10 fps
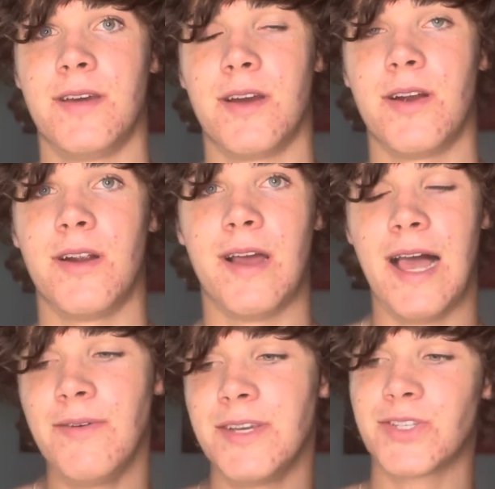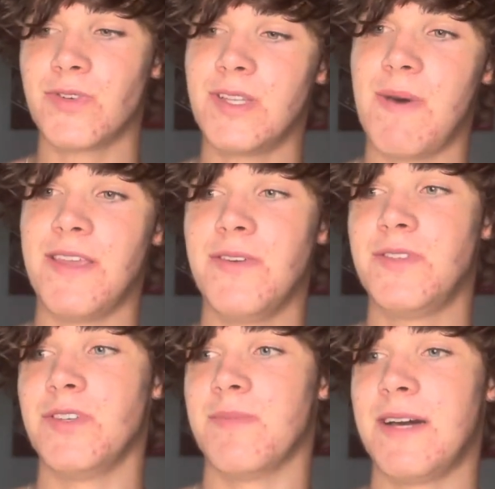Or I like scrolling on my
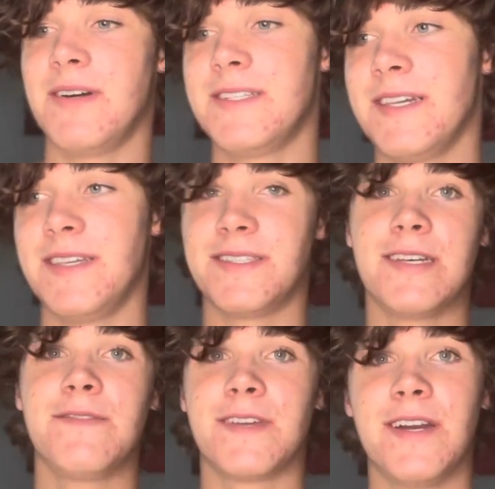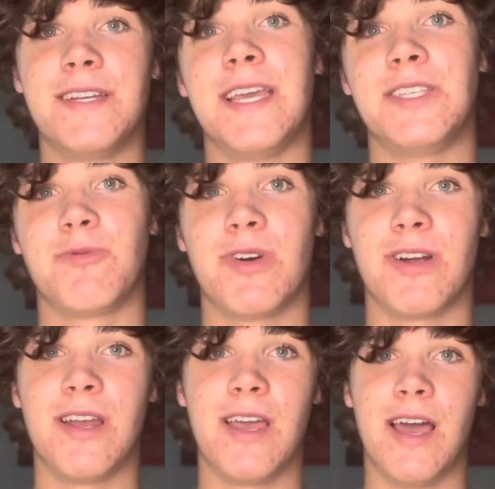YouTube. I like taking self-care days
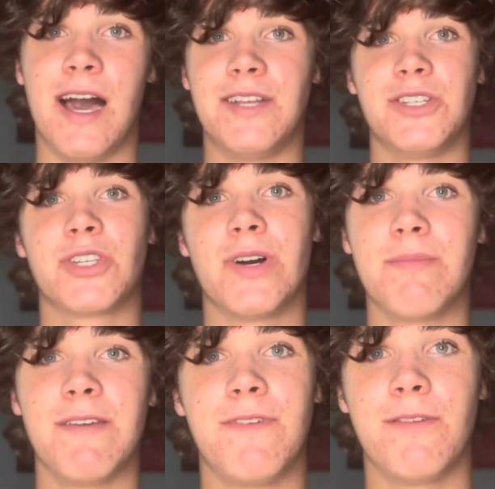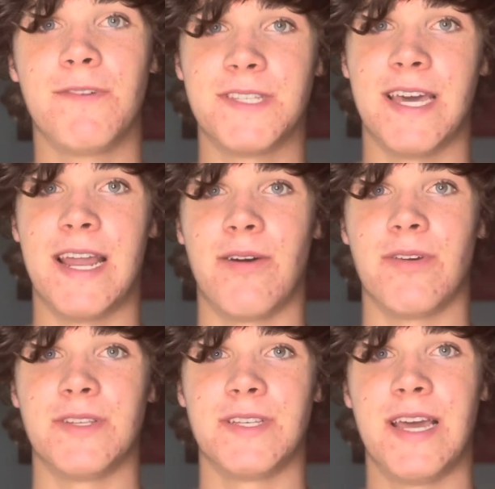where I just go on my phone for 10
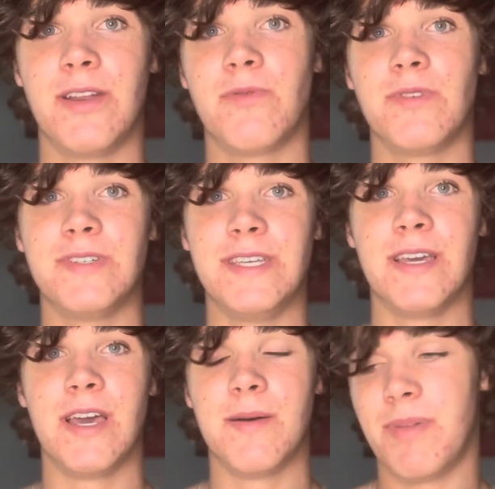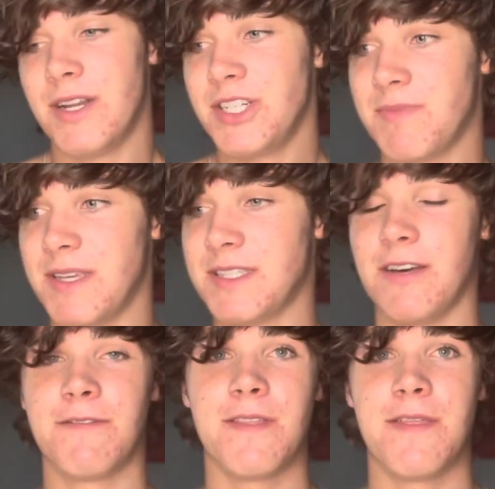hours and I don't really punish
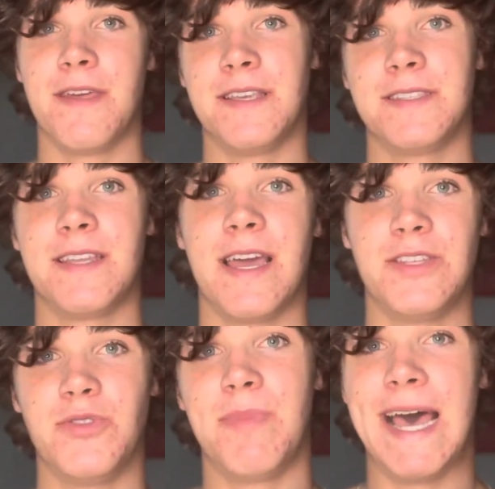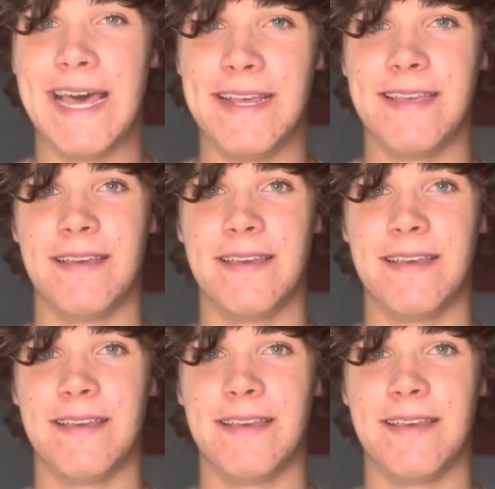myself for the things that I do bad.